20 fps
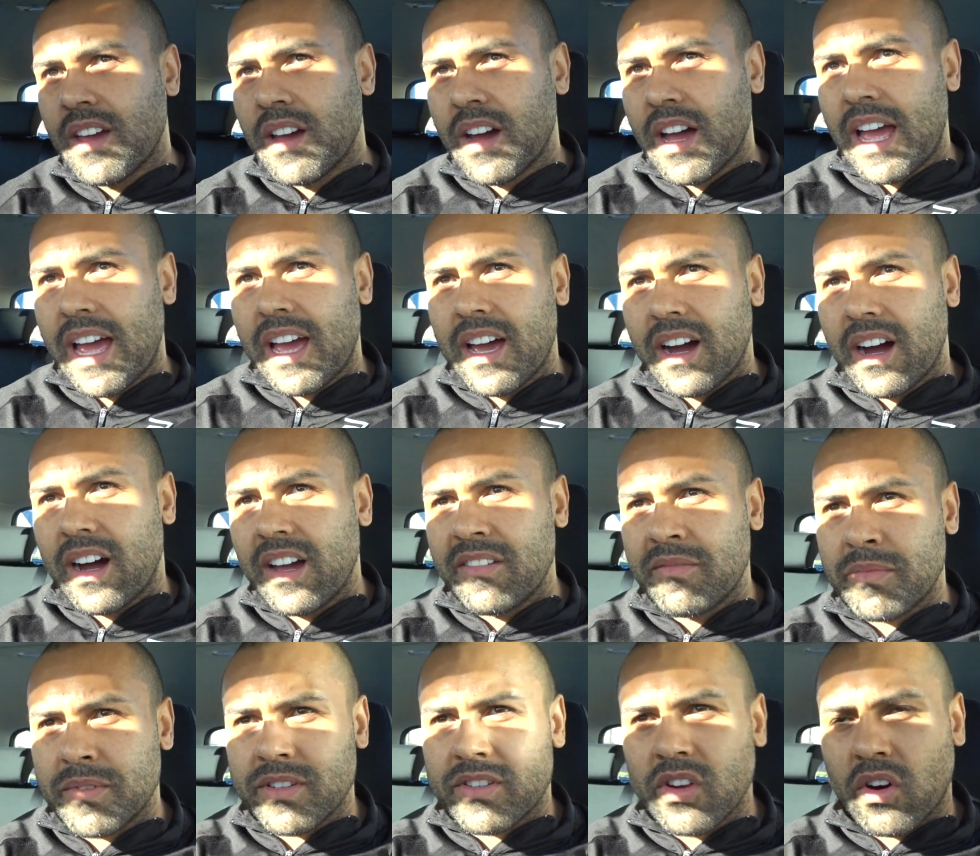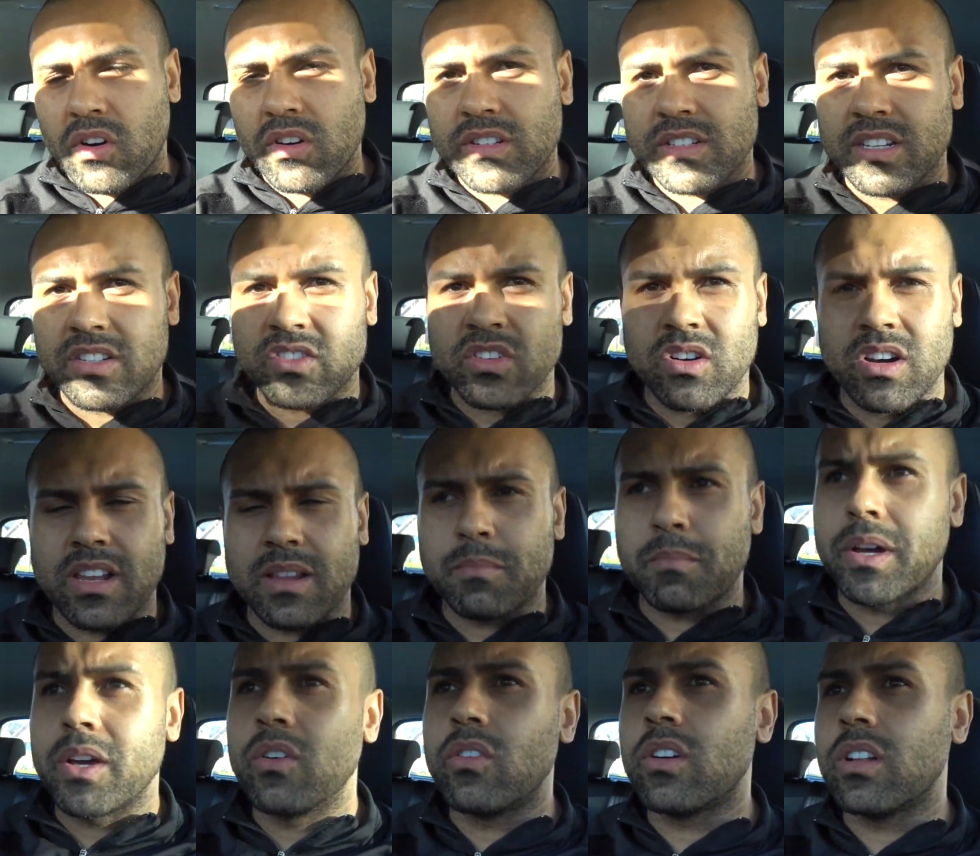Uh, I've been talking to sort of like
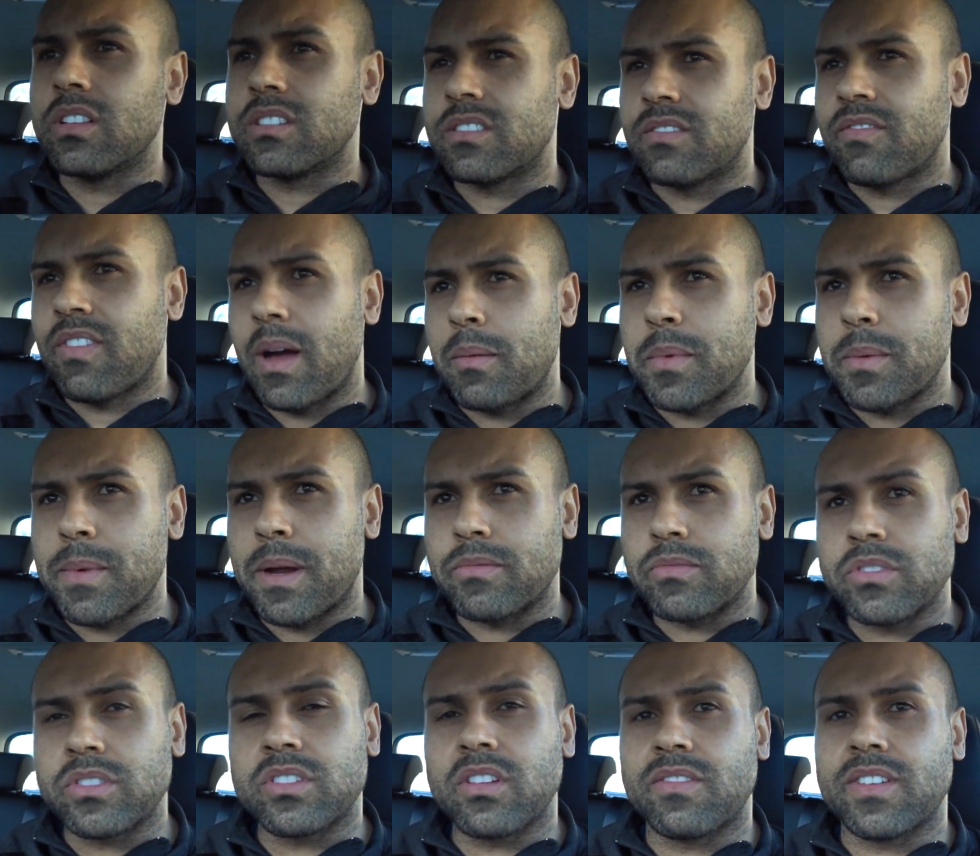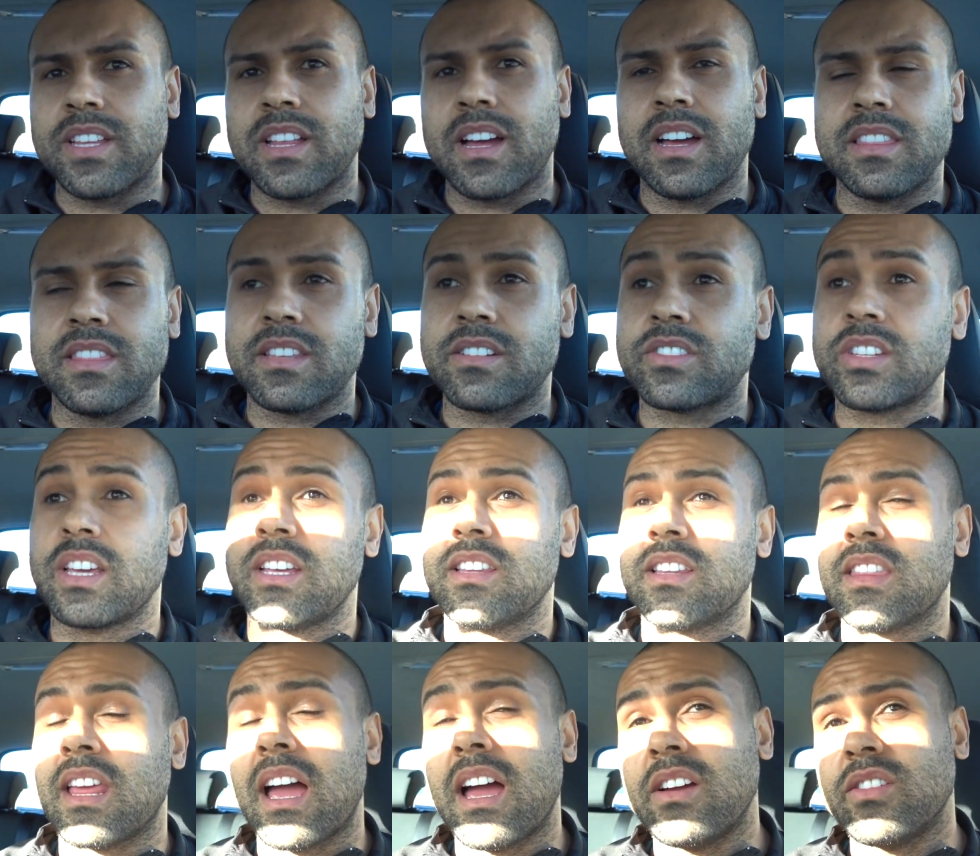my uncles and family members and stuff like and they're saying that
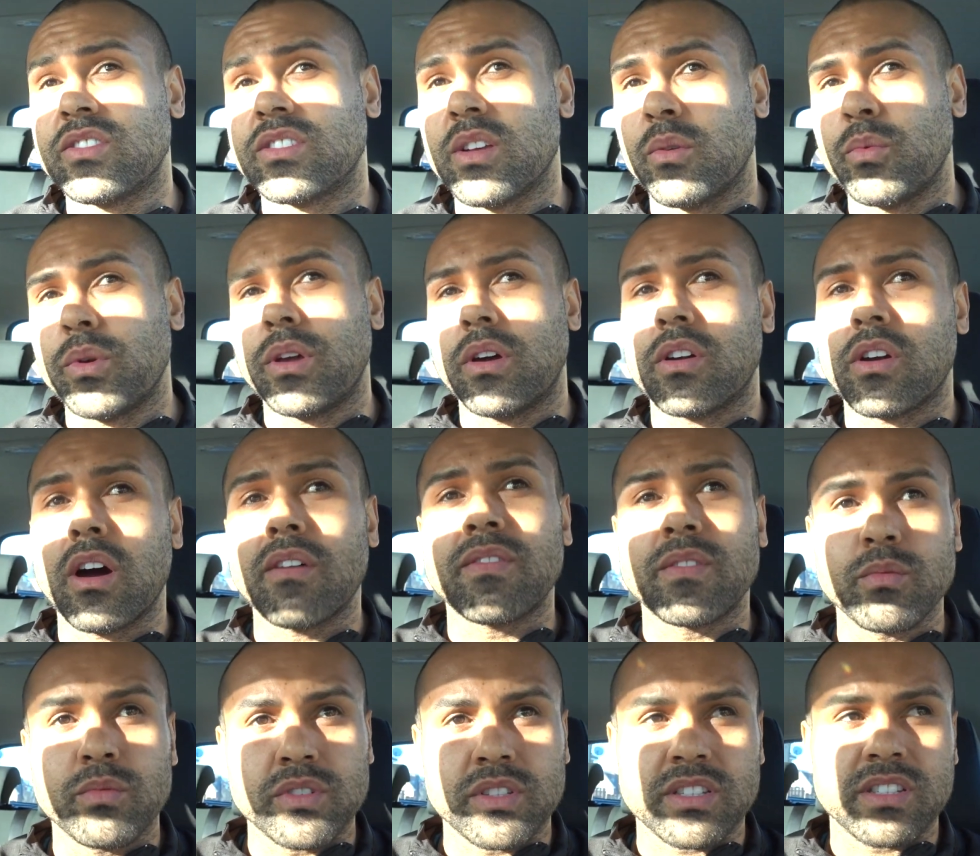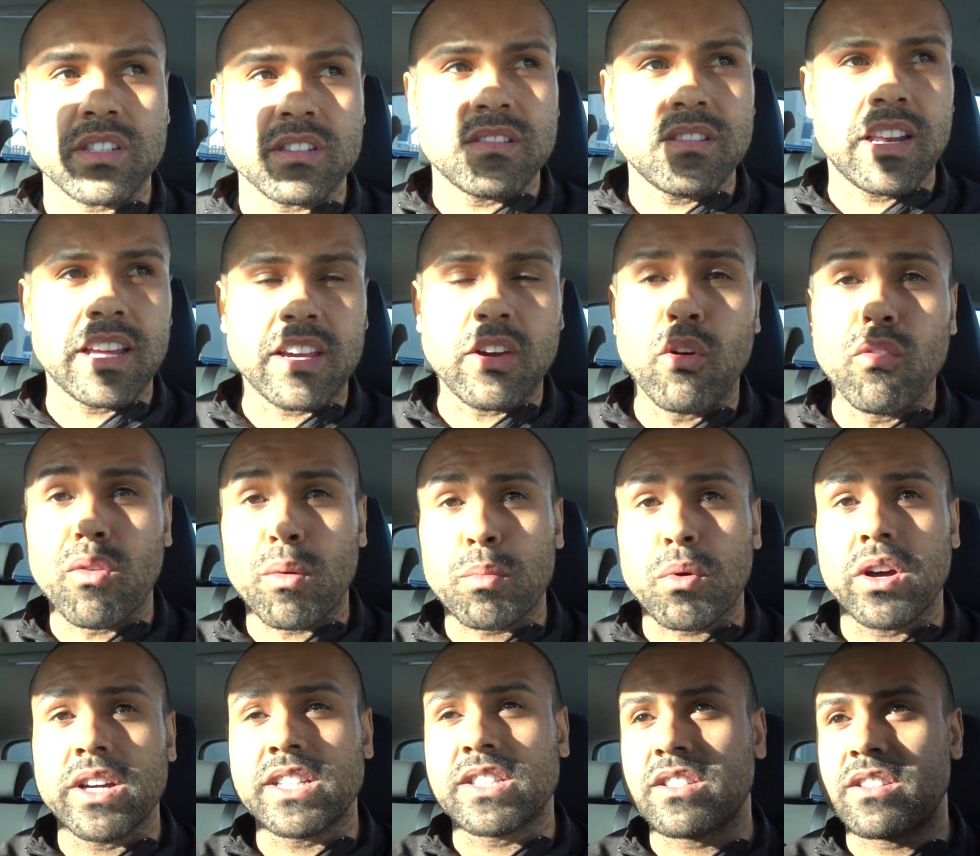the house that we got offered was like
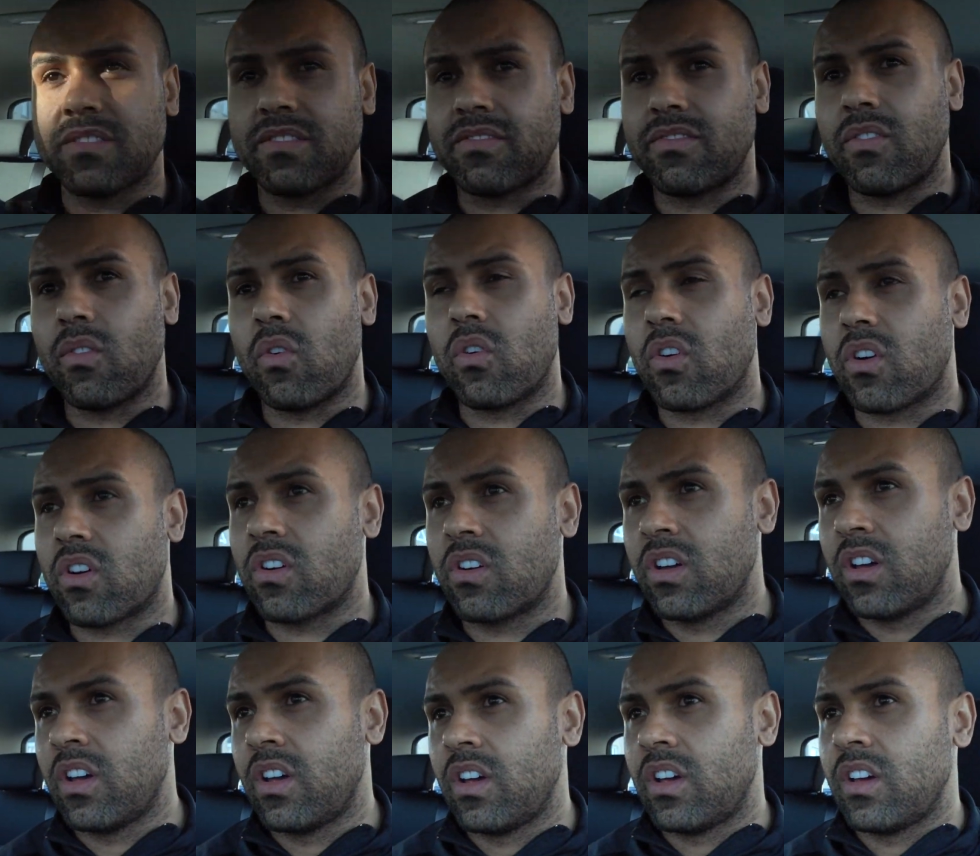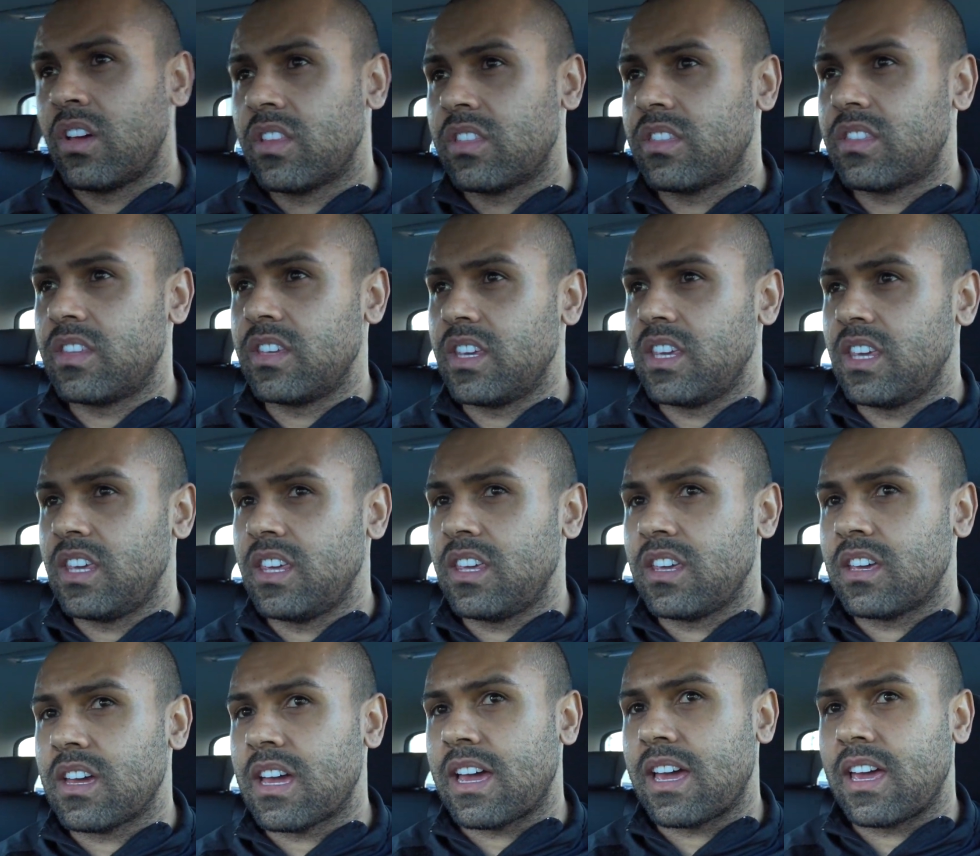overpriced for the
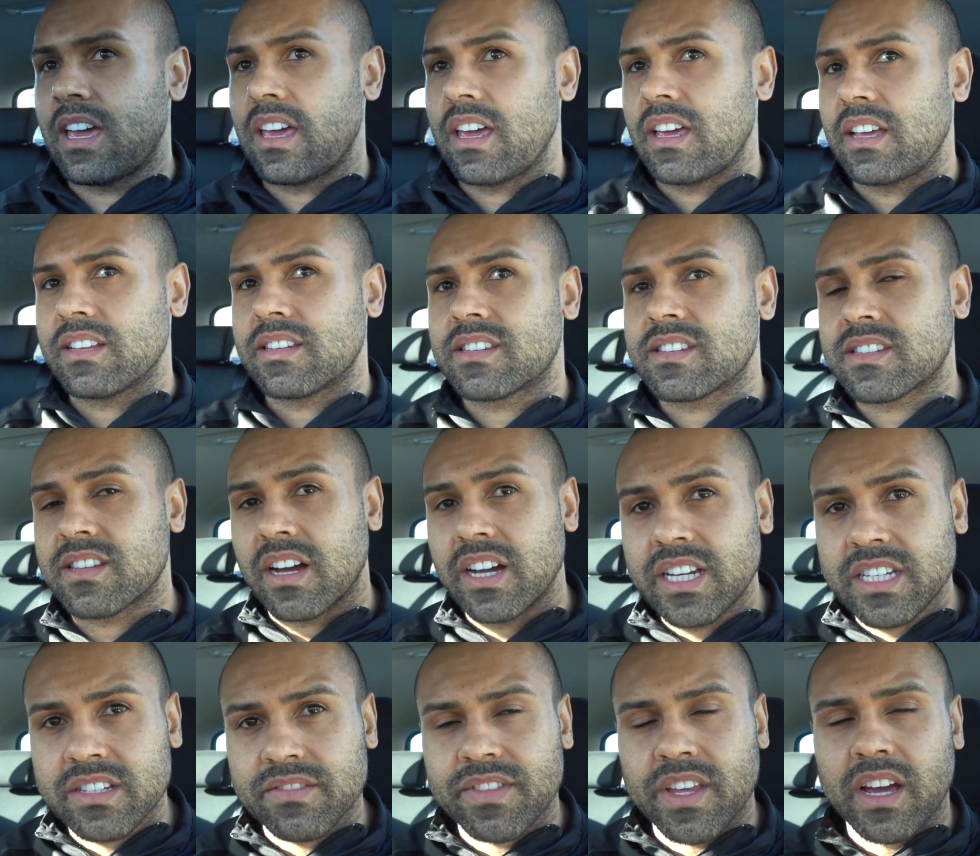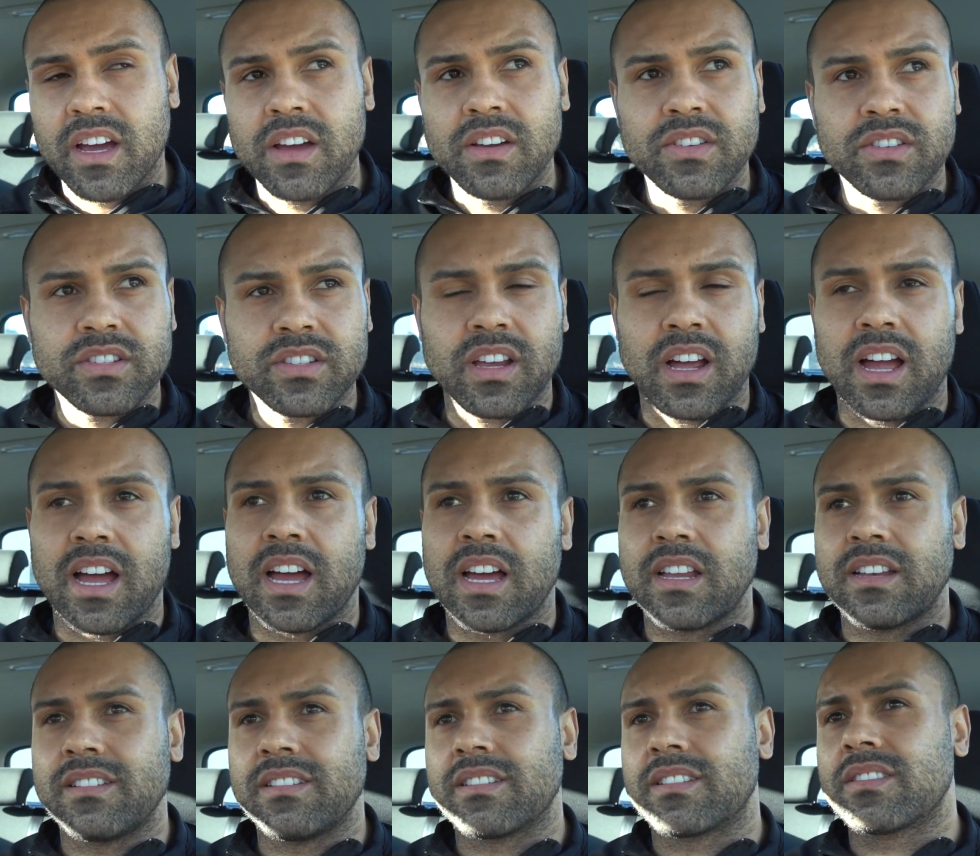uh, size of the house
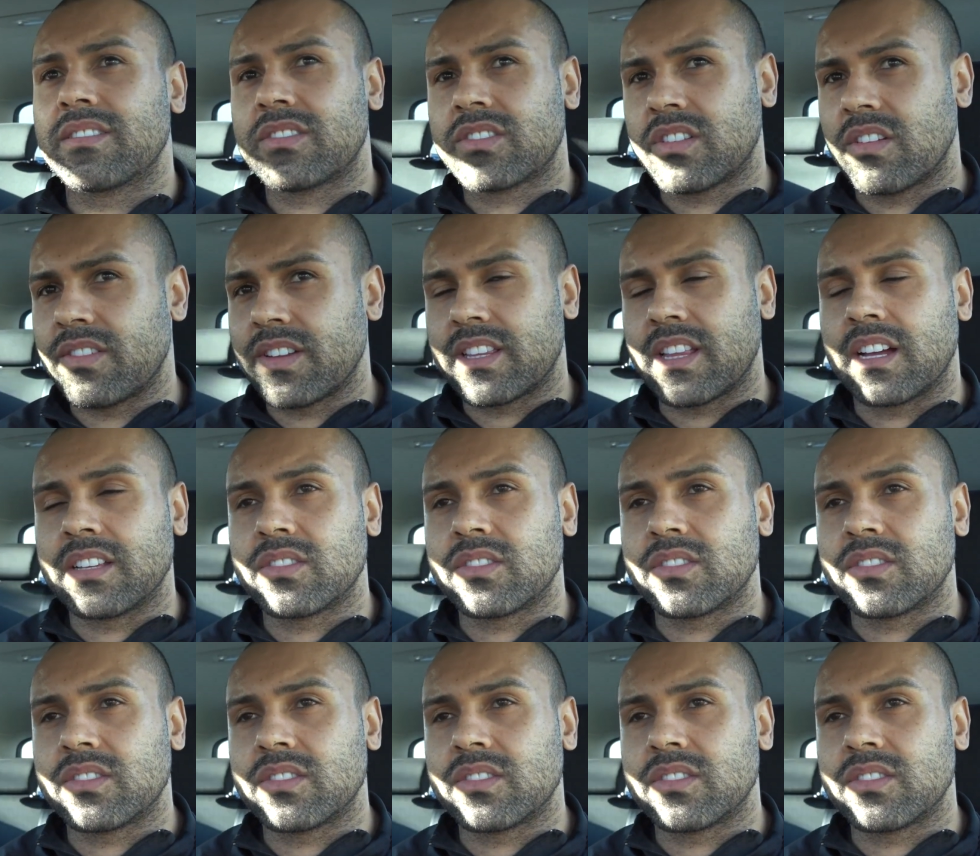and stuff like that.